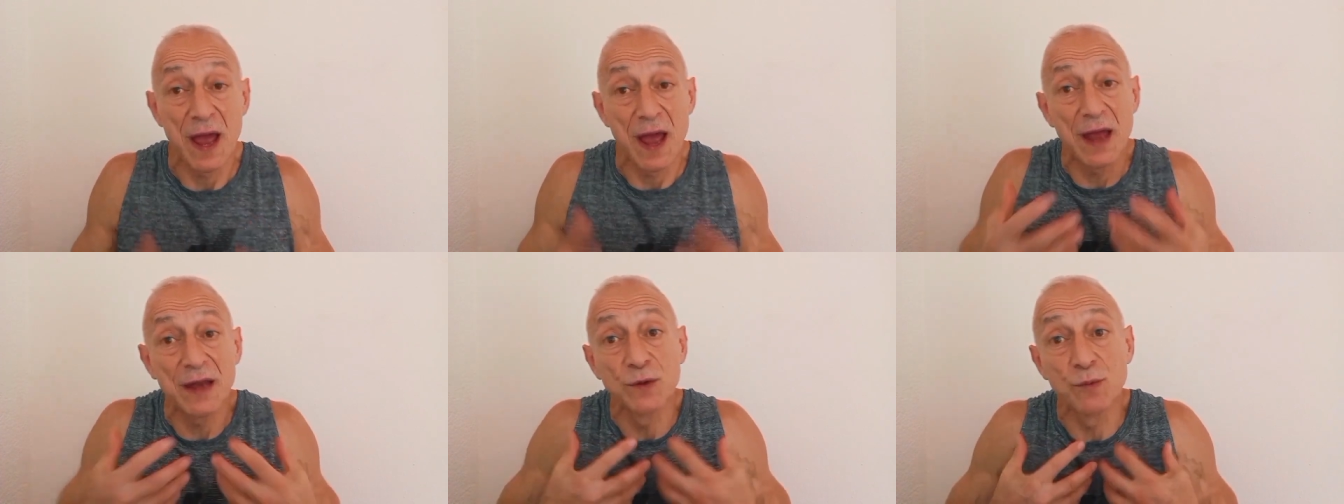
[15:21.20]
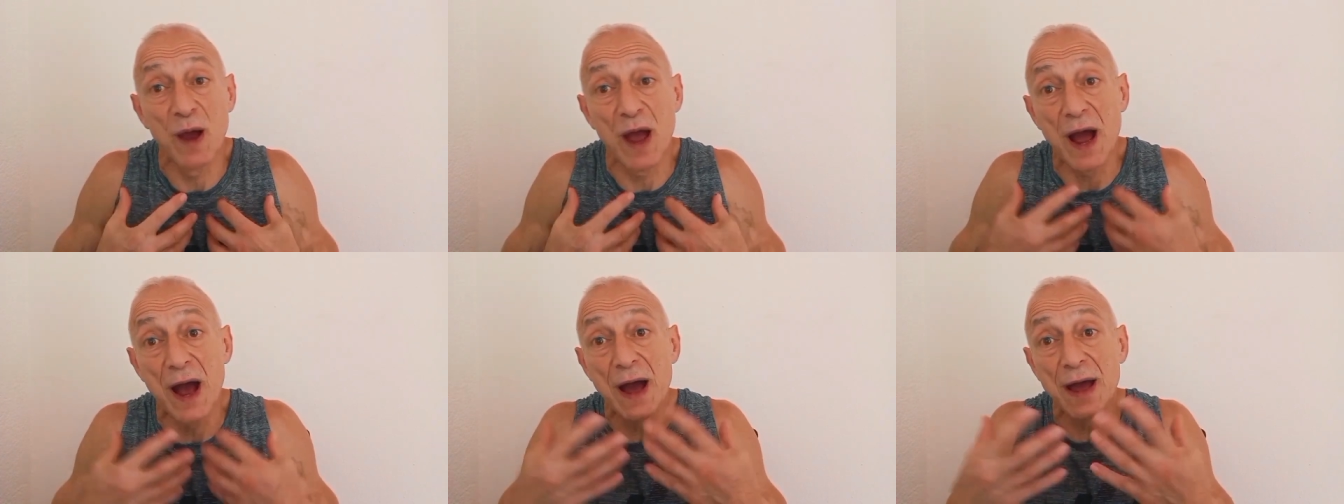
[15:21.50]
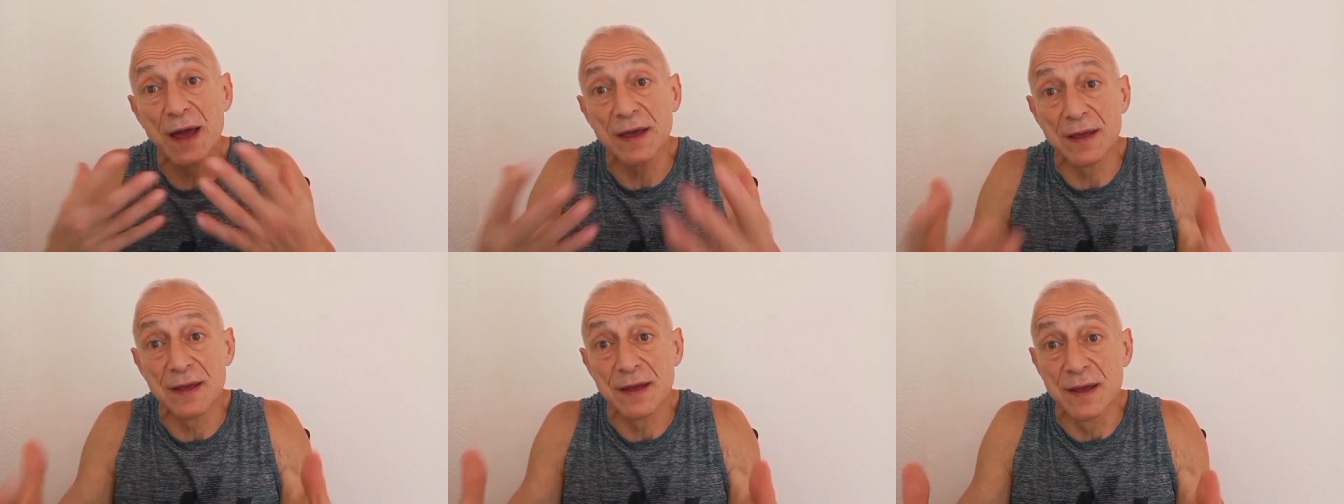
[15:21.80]
Anyway,
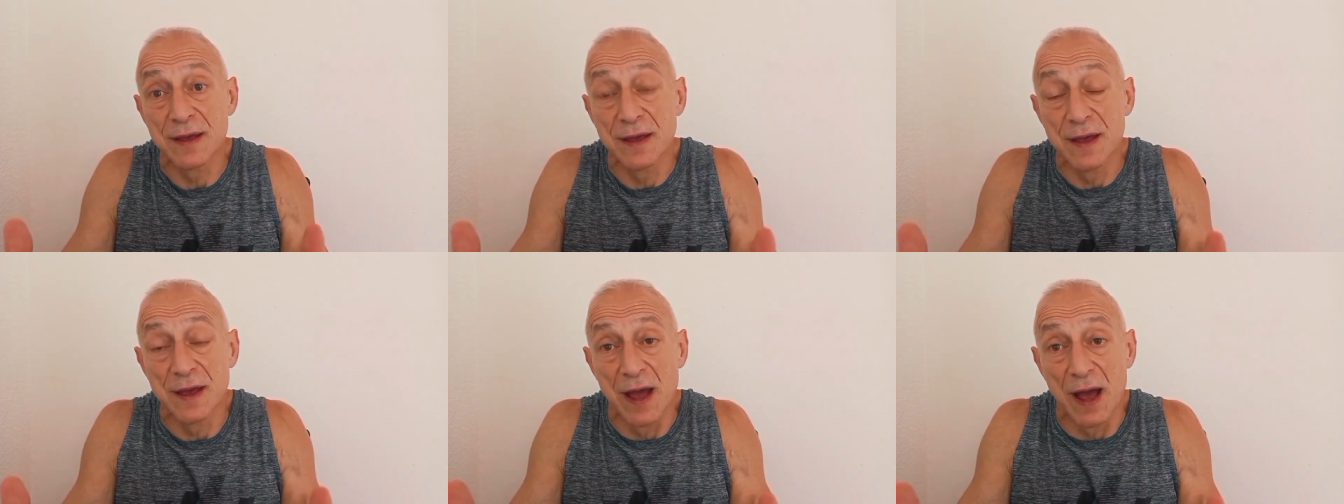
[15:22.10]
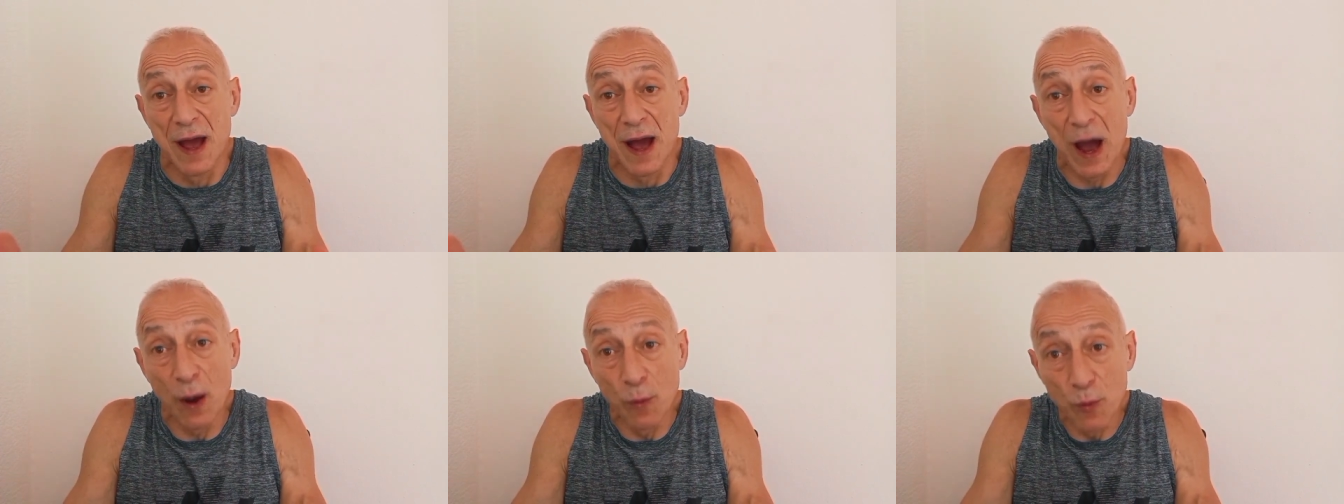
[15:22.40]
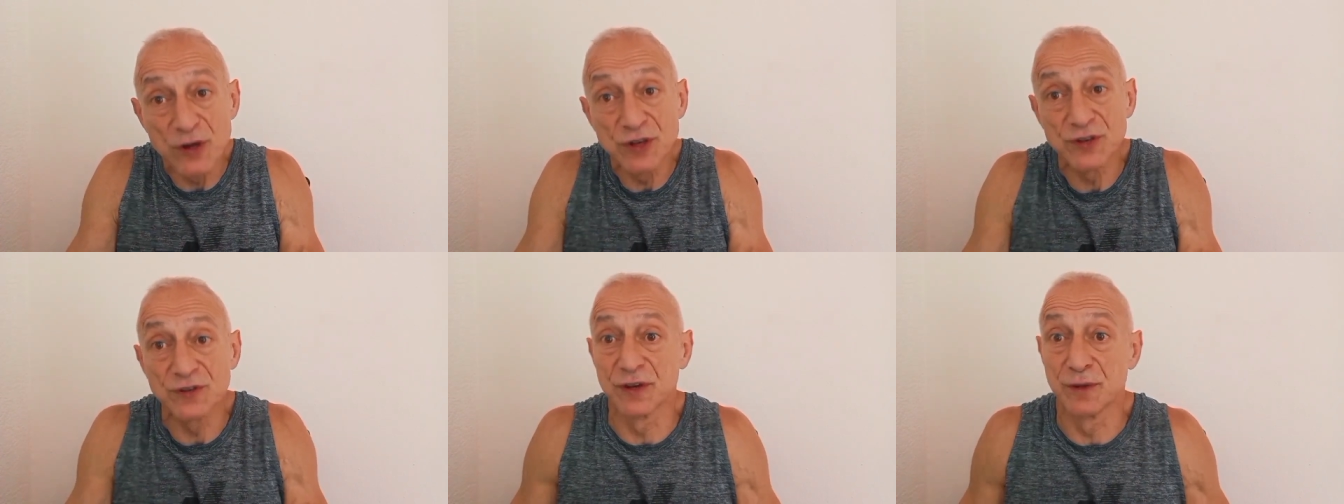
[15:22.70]
I, I
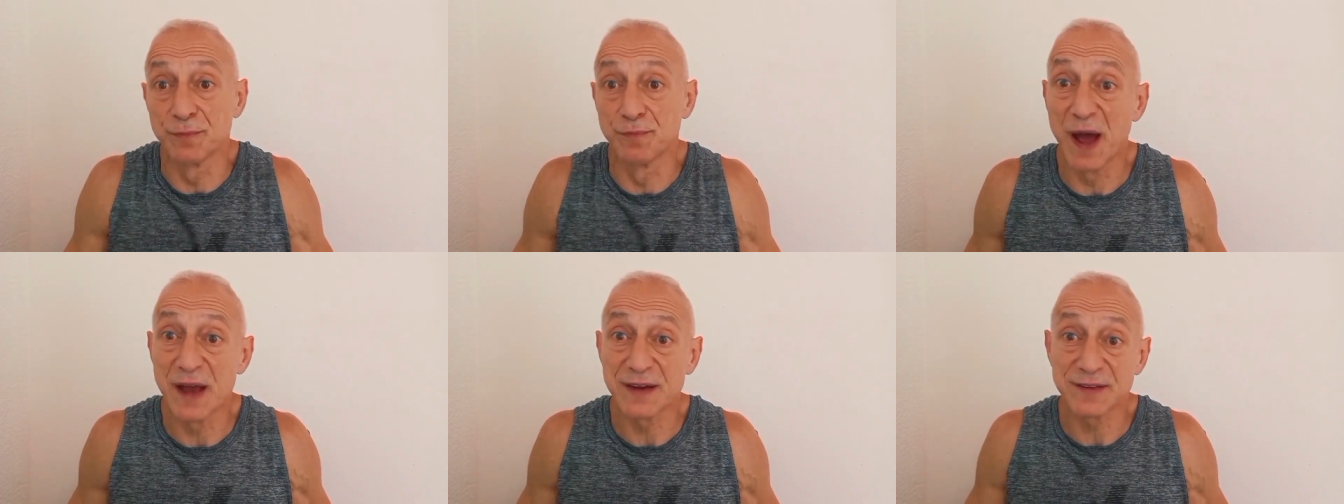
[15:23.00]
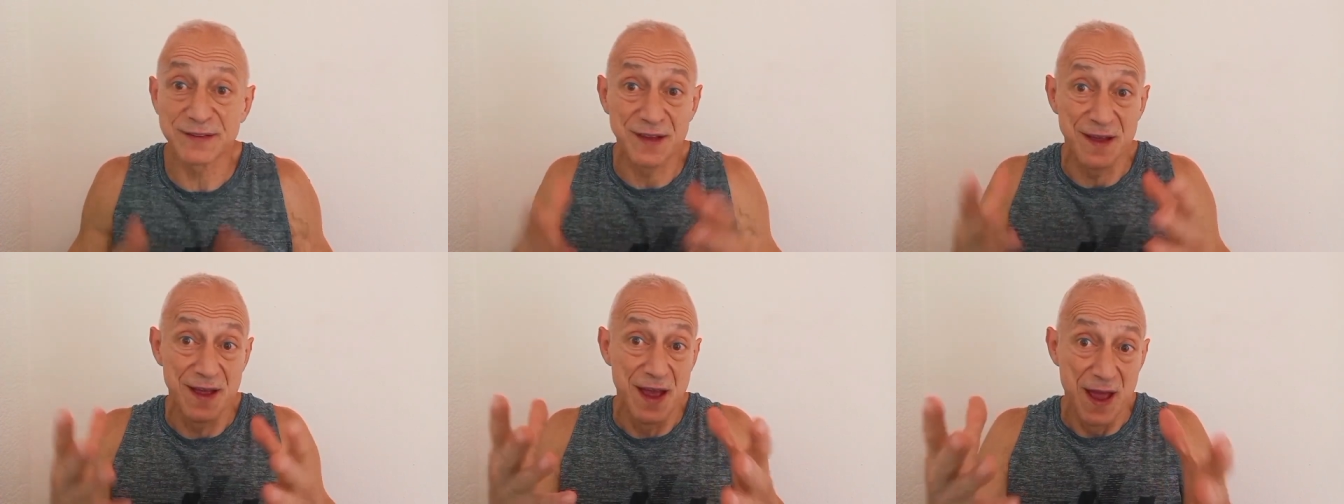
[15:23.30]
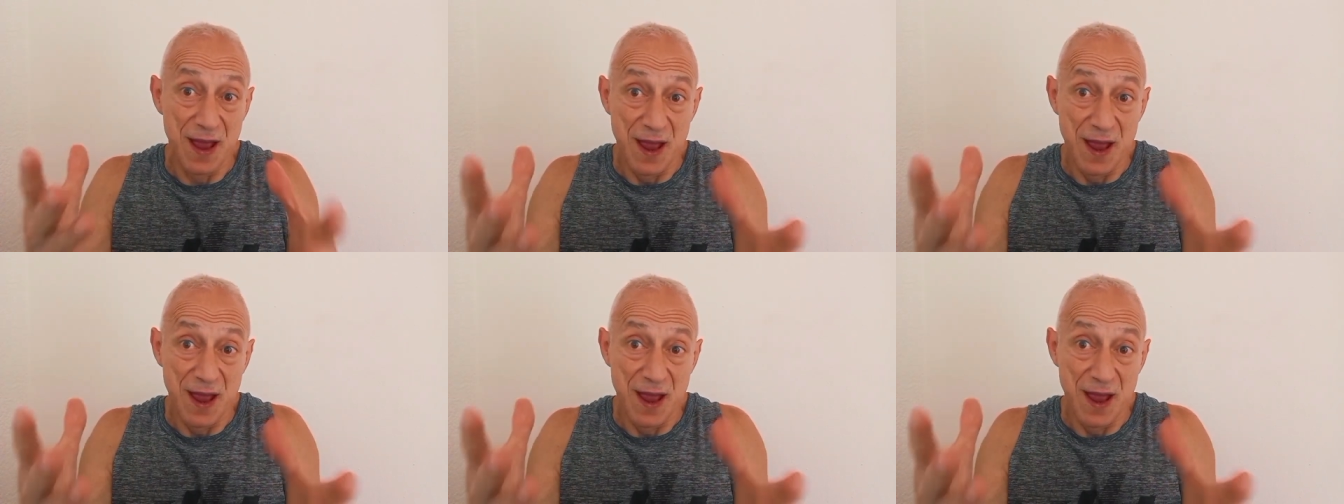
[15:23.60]
wish you the best.